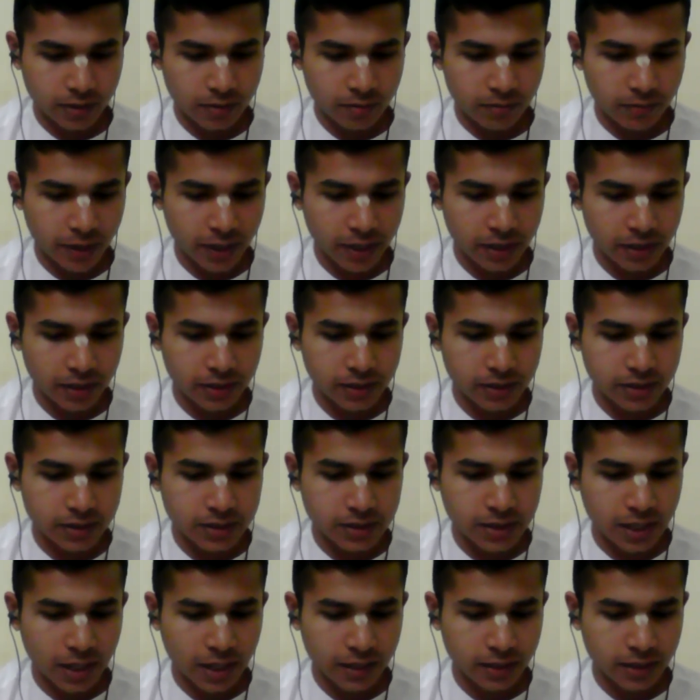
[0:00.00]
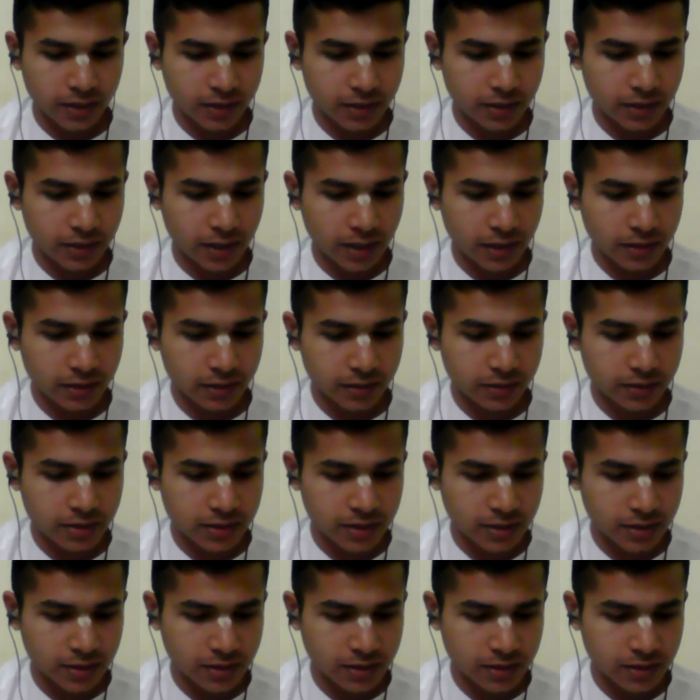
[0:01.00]
Mind is higher than the
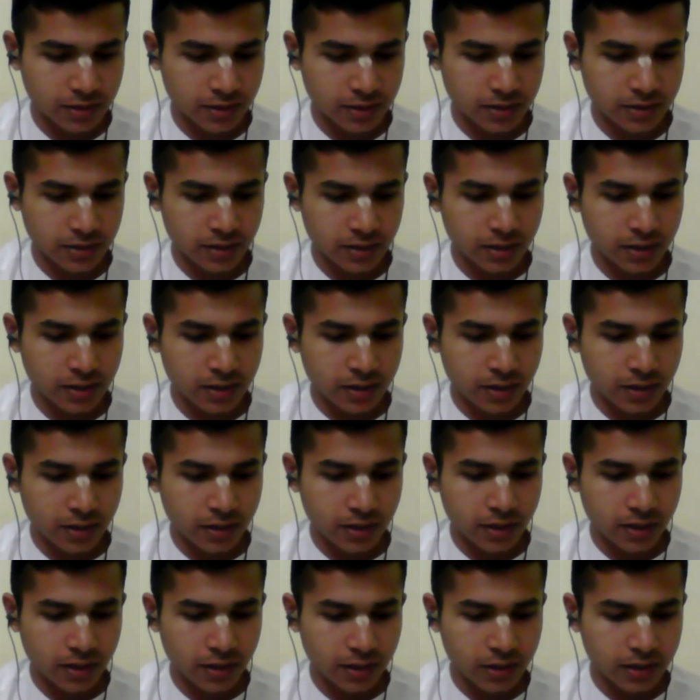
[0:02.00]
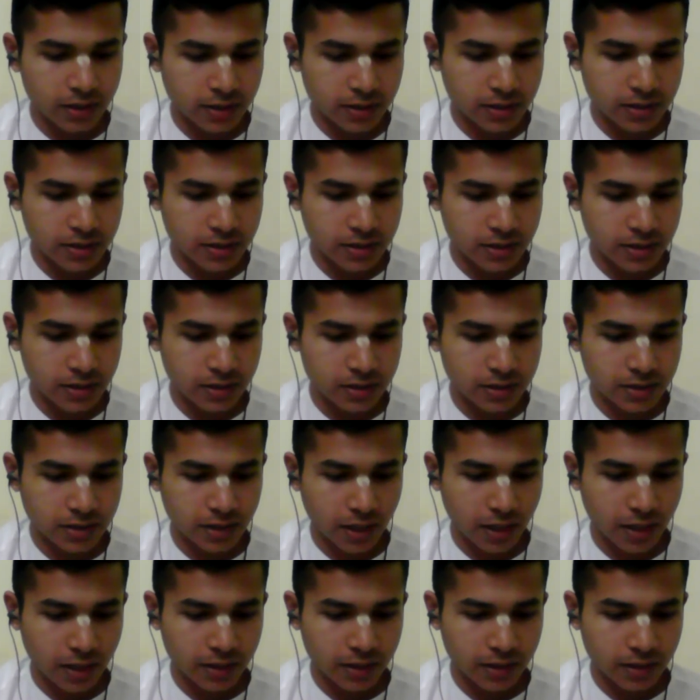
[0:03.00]
senses. Intelligence is
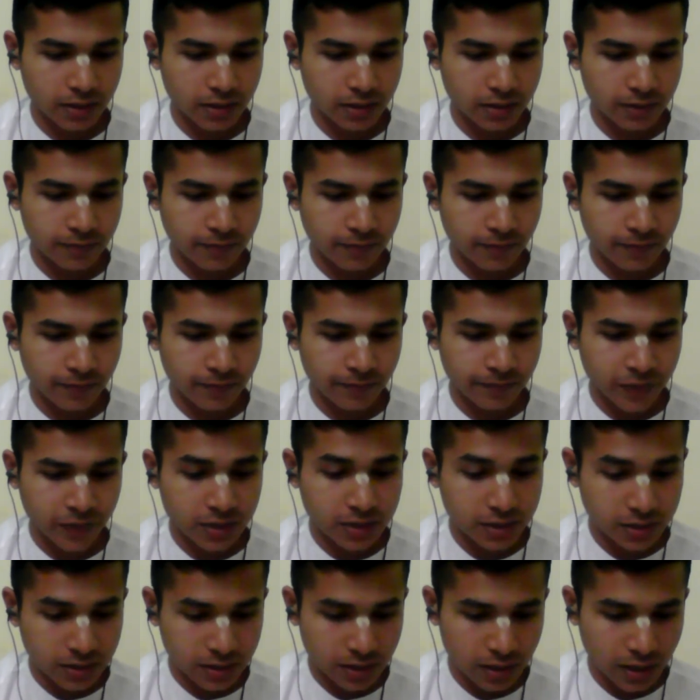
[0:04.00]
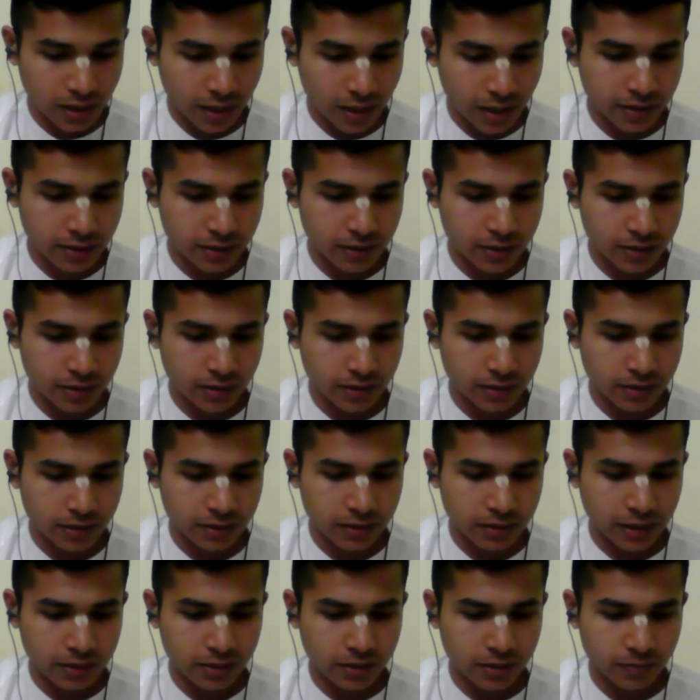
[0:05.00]
higher, is still higher
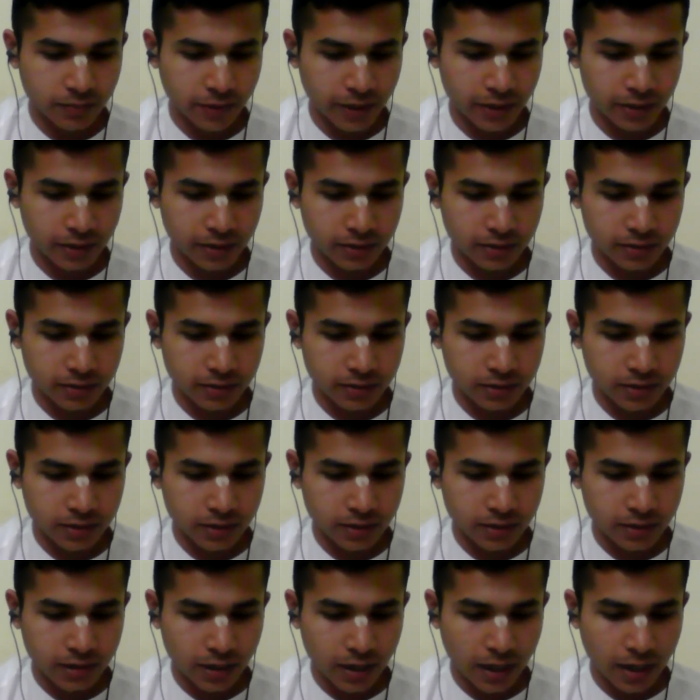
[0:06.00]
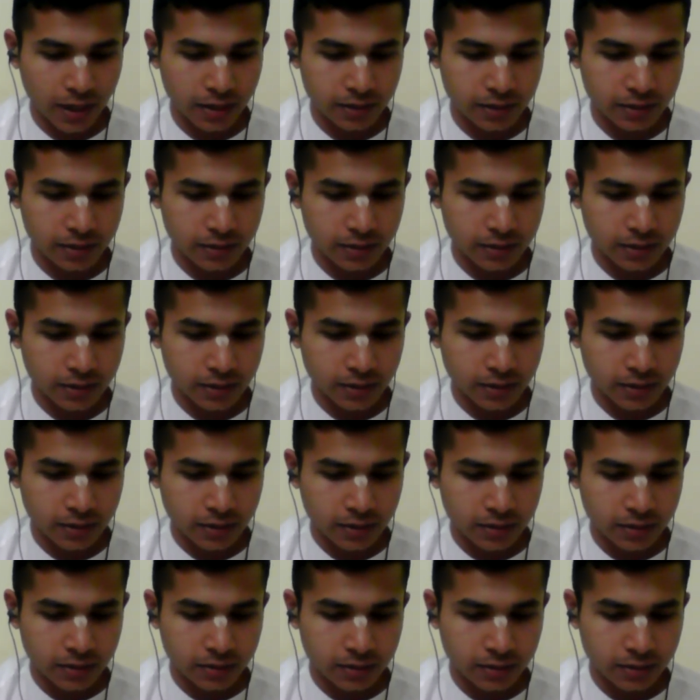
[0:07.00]
than the mind. And
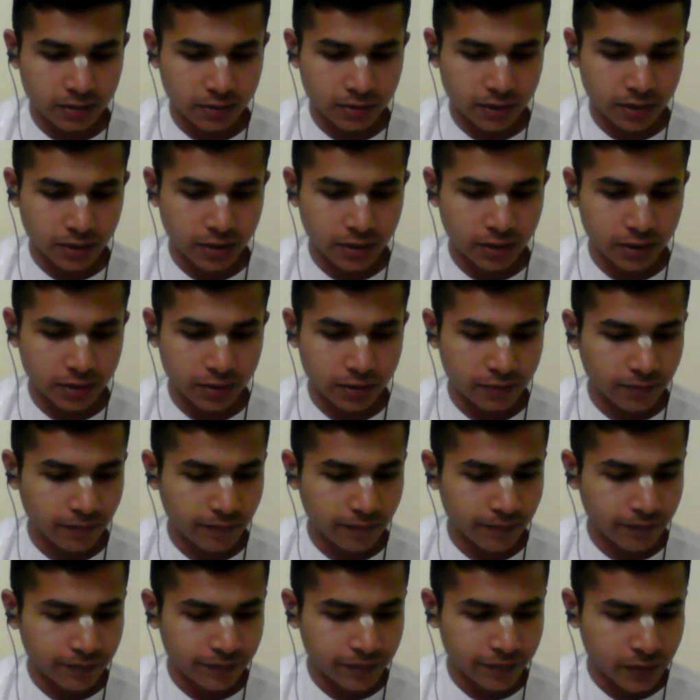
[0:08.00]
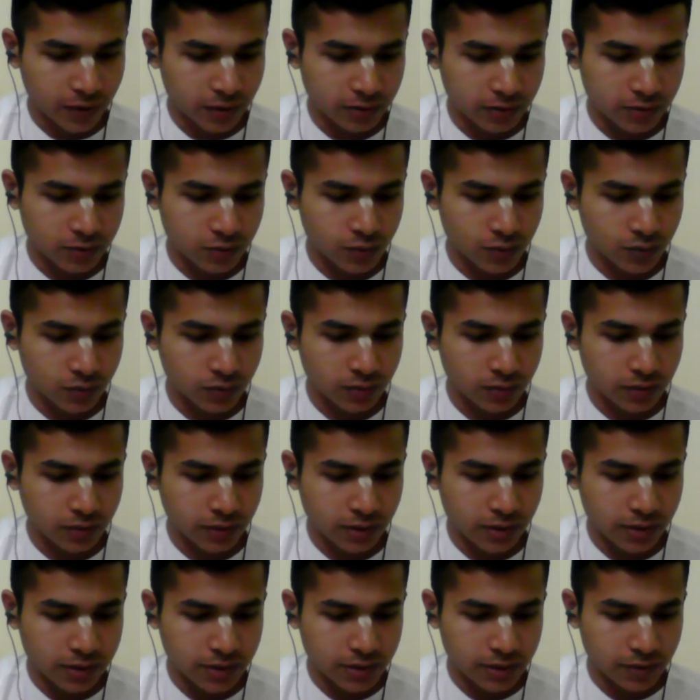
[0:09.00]
he, the soul,
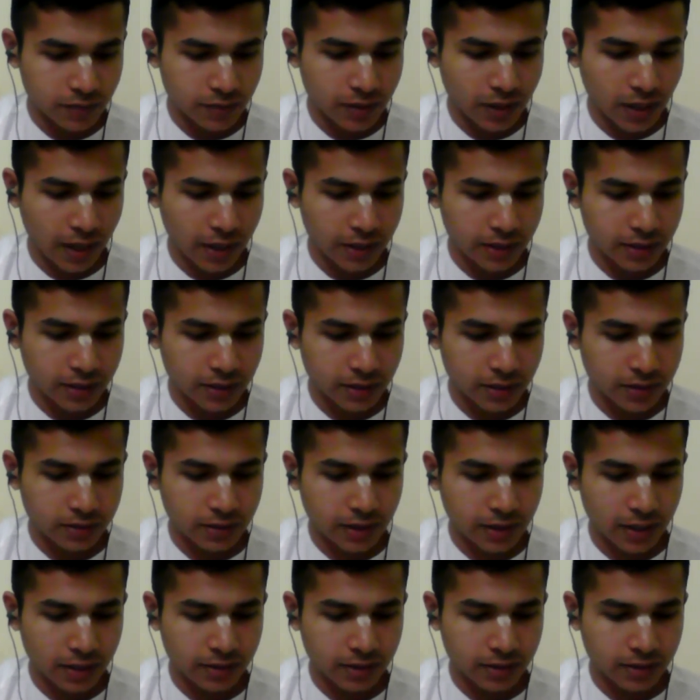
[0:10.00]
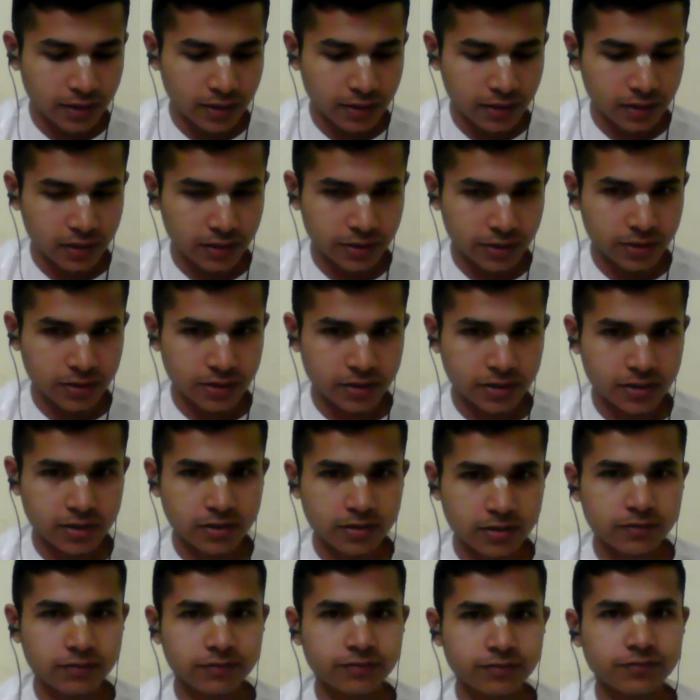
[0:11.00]
is even higher than the
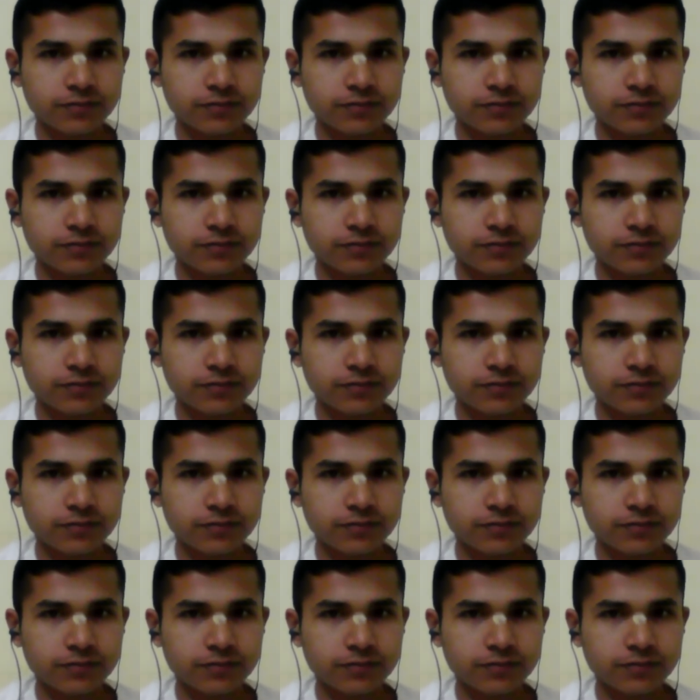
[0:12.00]
intelligence.